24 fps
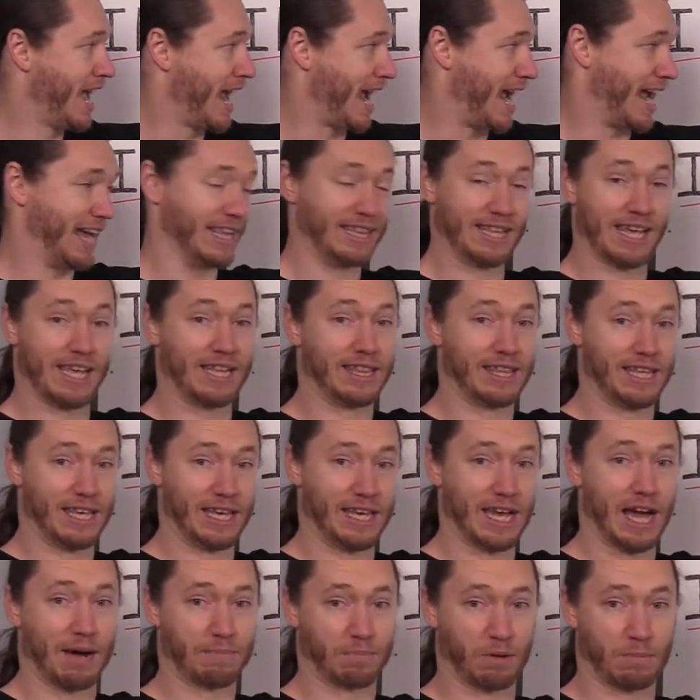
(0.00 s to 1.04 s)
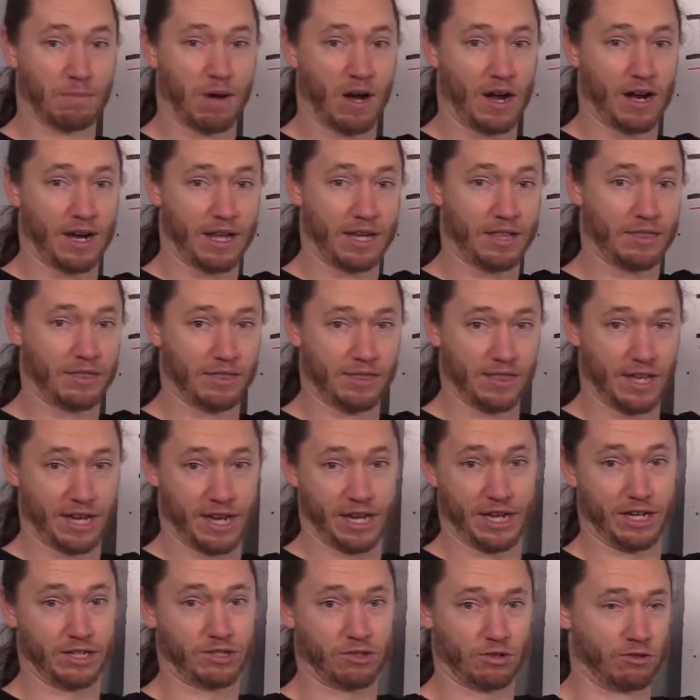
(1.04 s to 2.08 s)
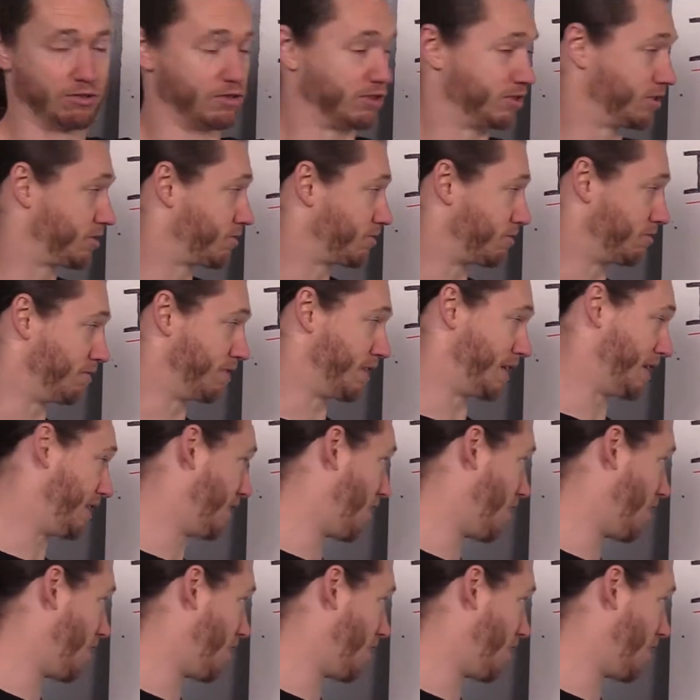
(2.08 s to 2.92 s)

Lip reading: and then the upper body, the shoulders through the